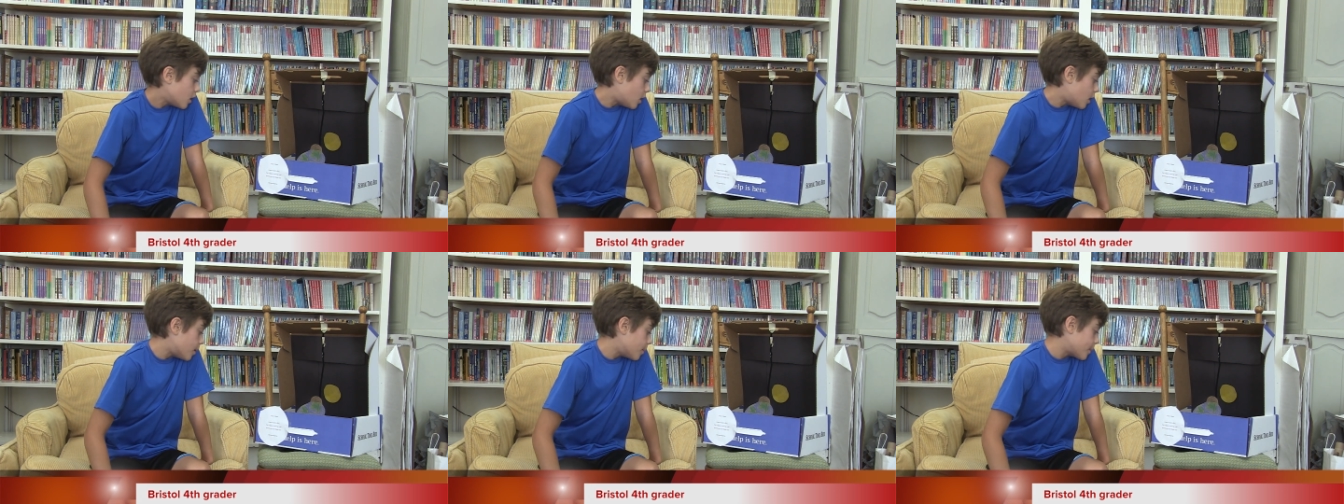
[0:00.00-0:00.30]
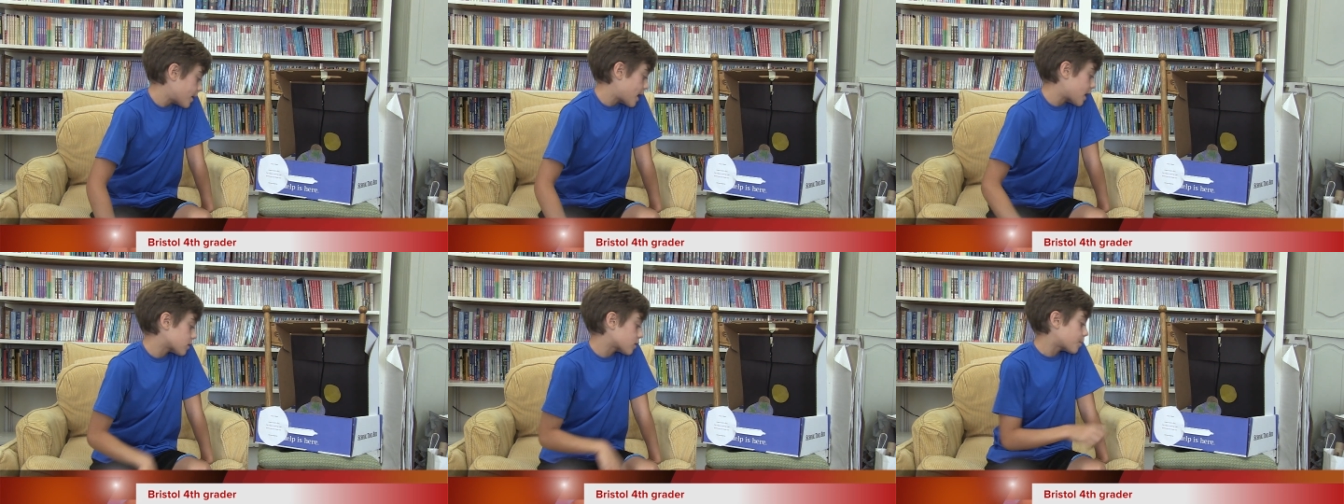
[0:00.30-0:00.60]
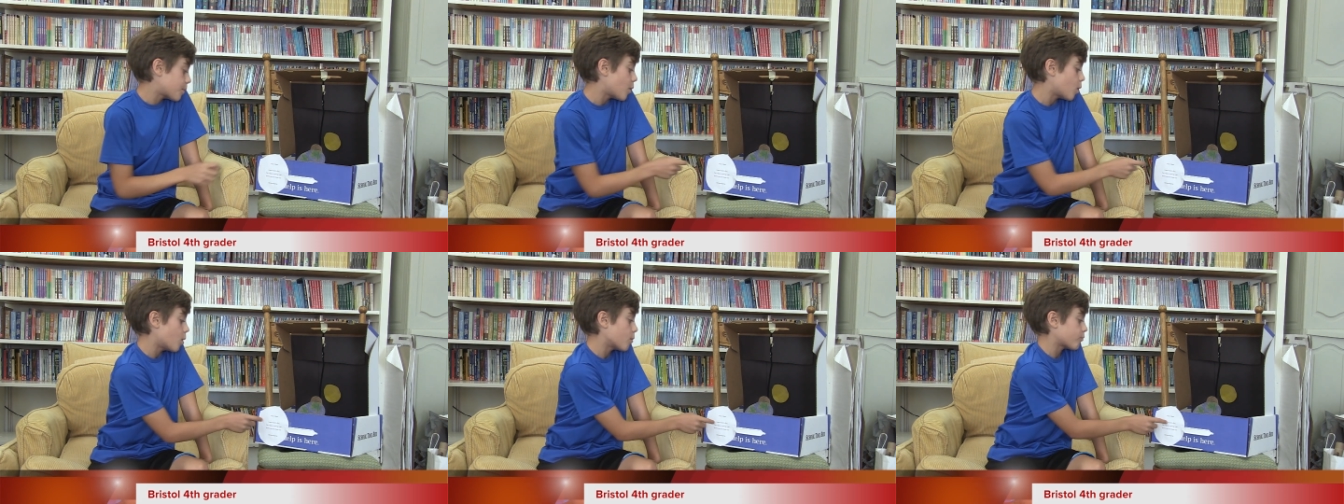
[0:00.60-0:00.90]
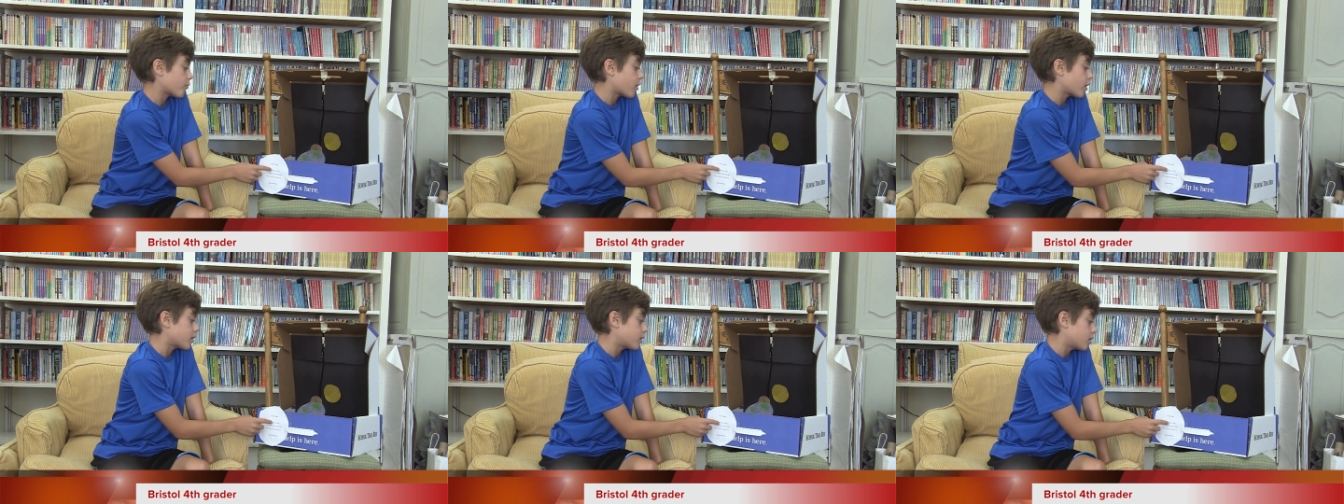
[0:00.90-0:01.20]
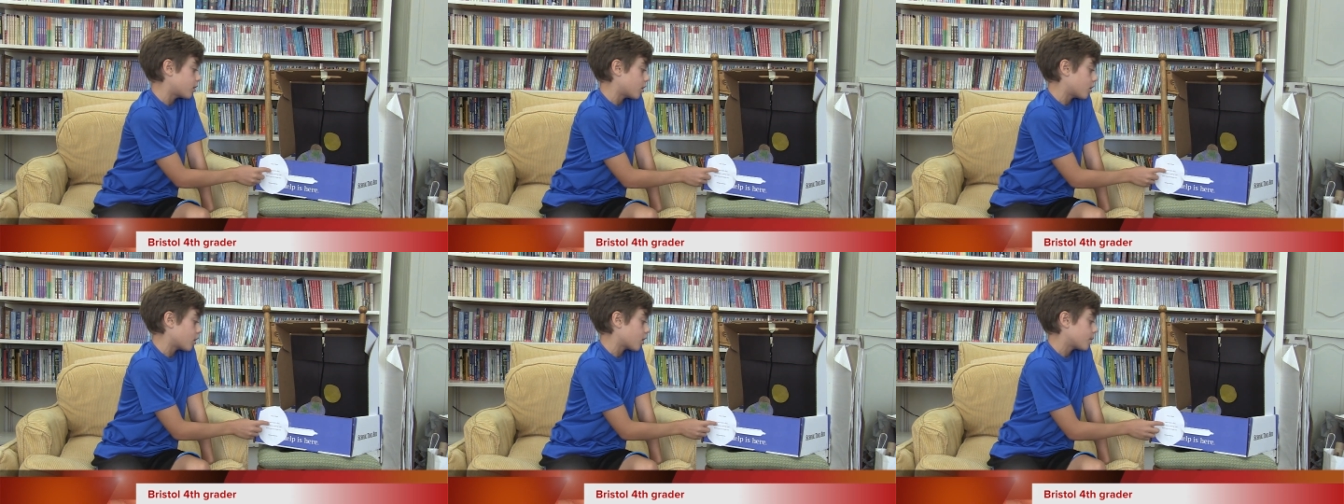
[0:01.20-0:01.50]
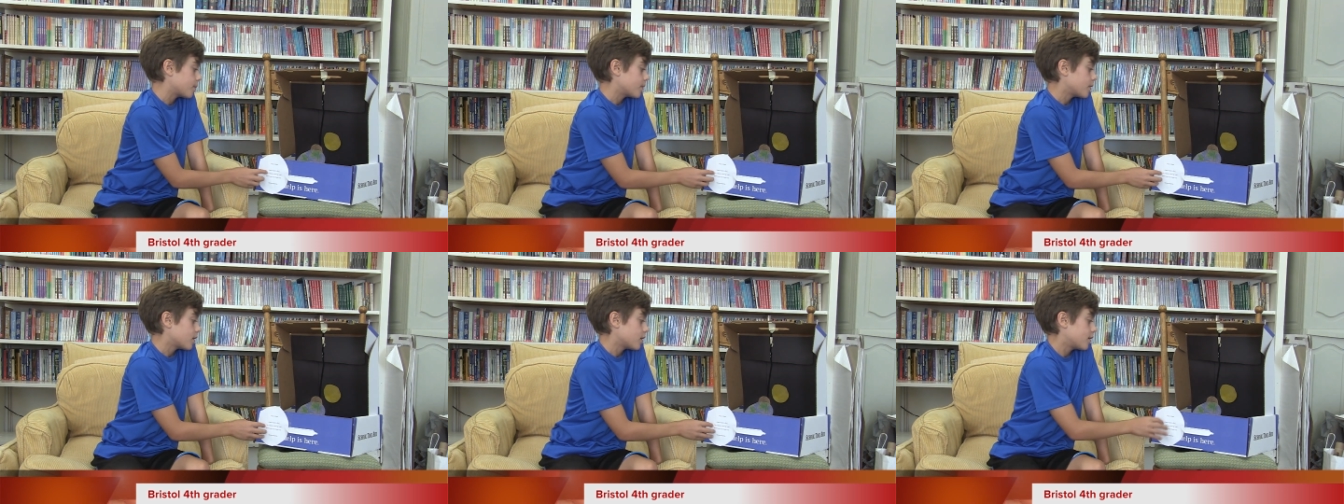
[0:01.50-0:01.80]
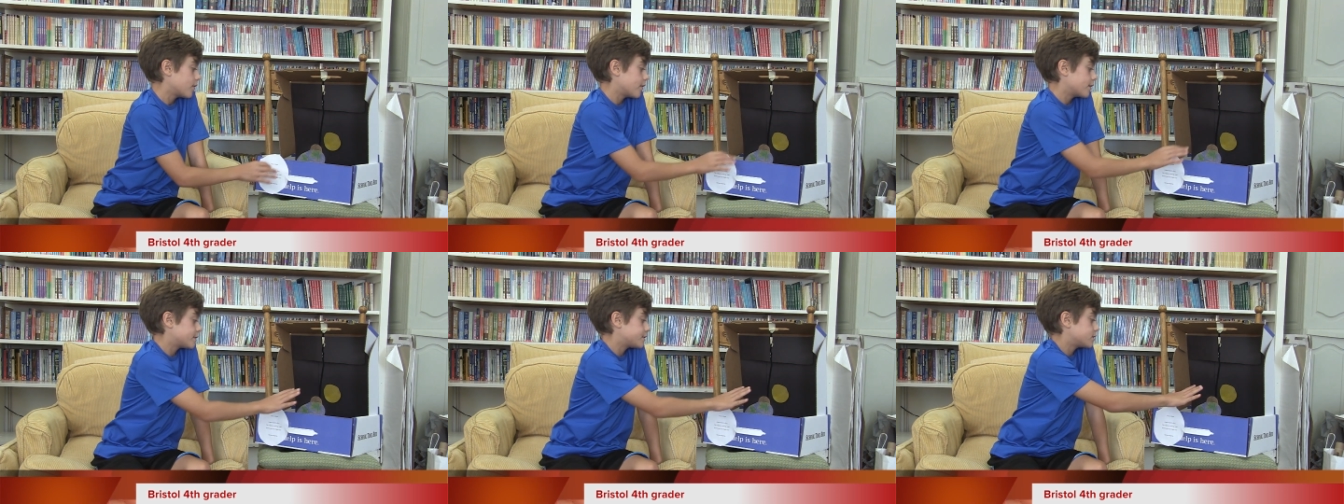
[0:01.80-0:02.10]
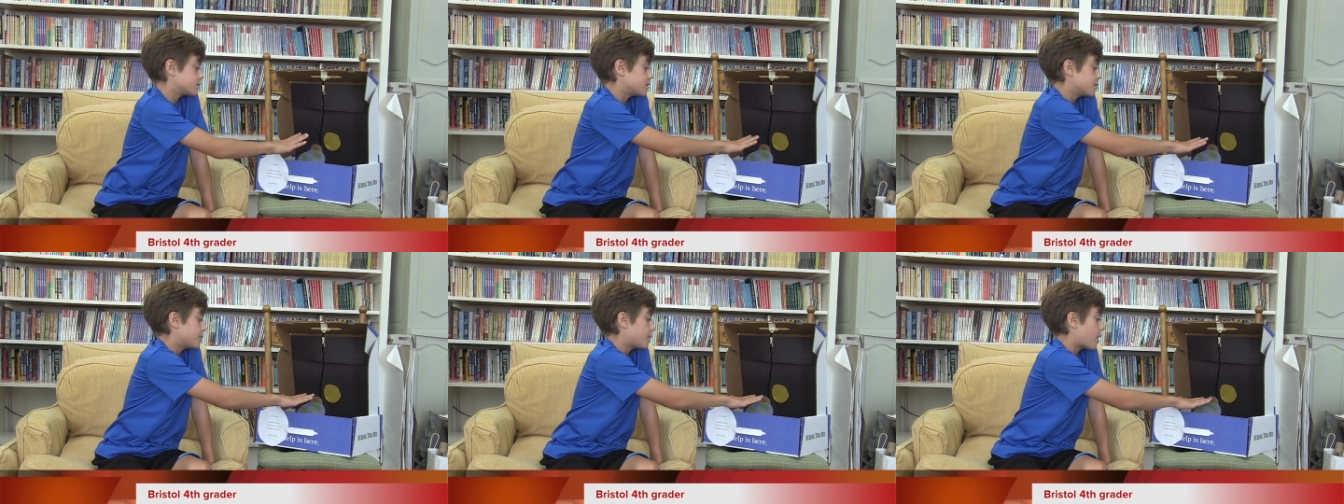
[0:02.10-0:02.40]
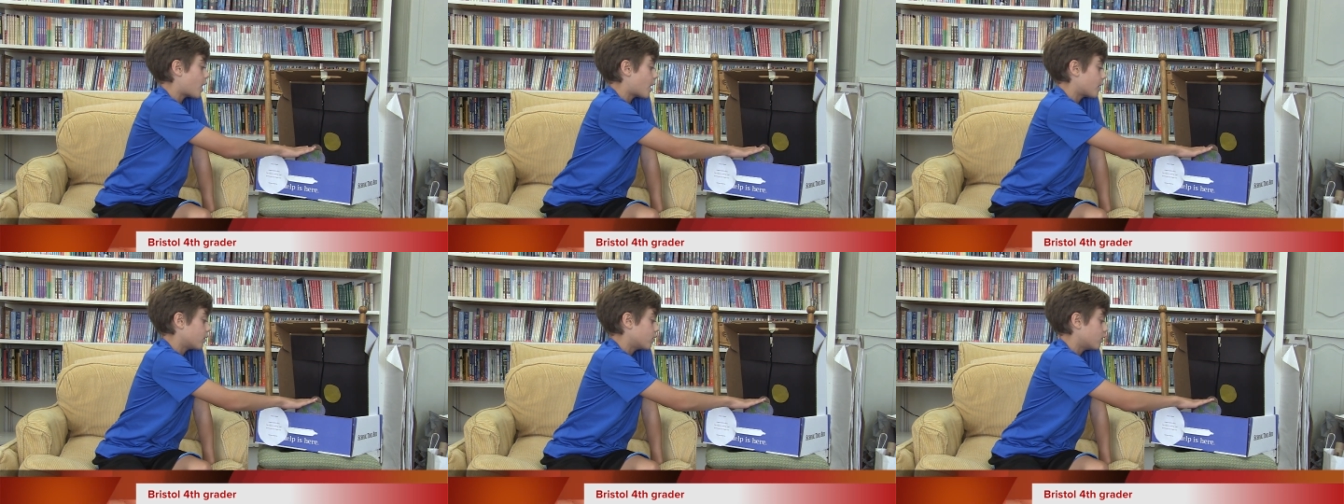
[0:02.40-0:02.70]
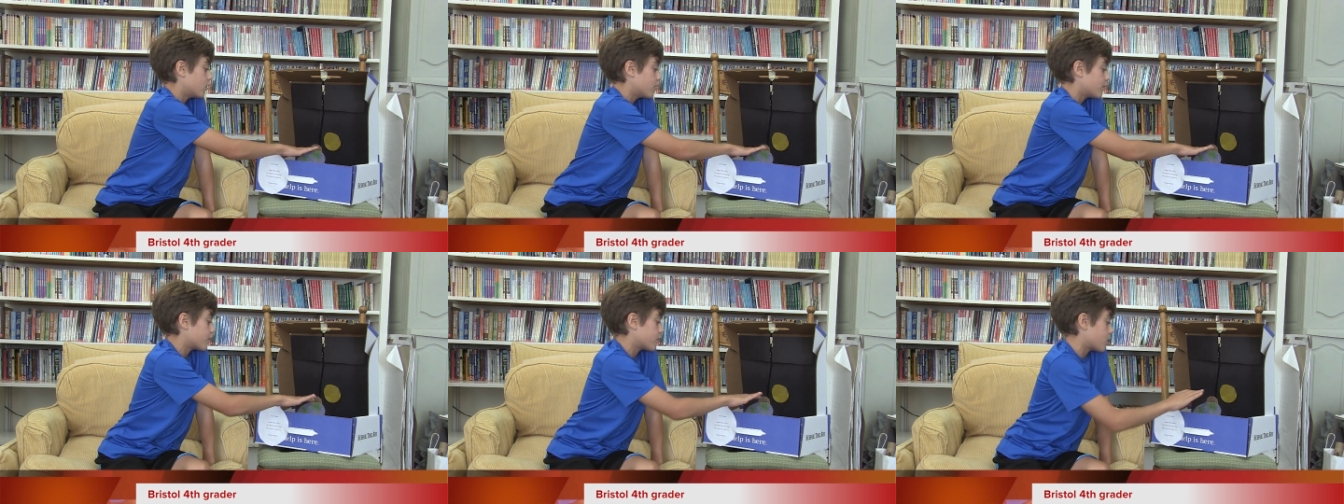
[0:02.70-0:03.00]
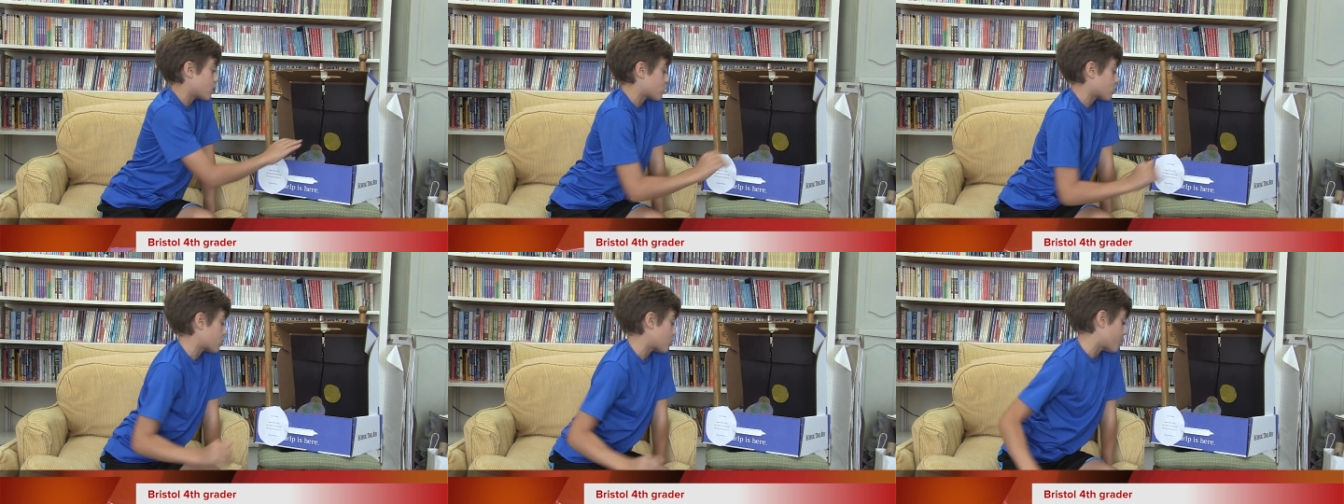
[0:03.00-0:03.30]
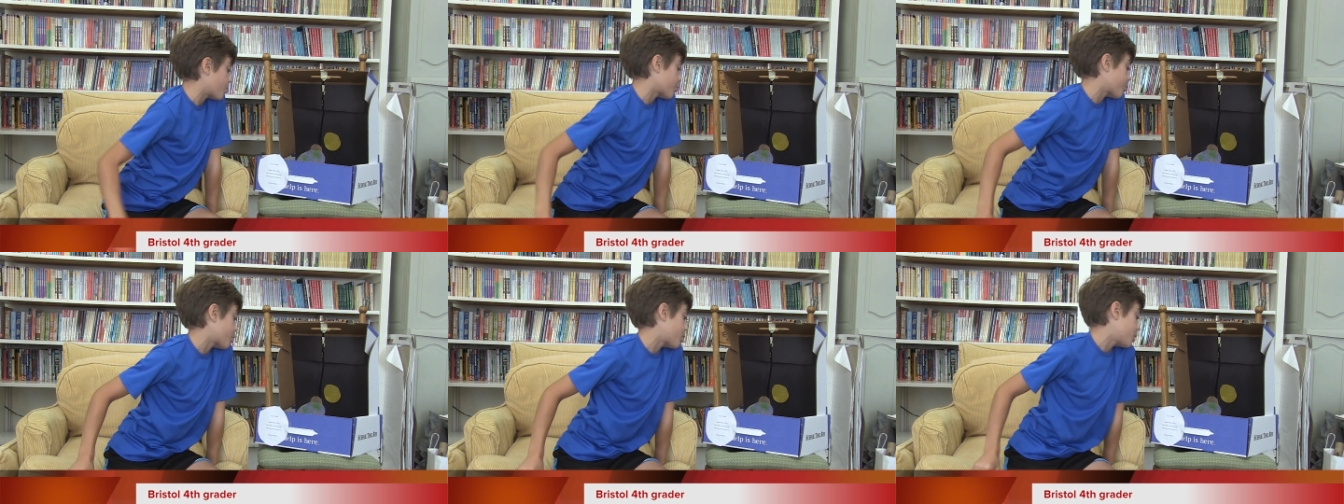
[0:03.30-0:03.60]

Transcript: Um, it has a poem right here, and this is the model of the solar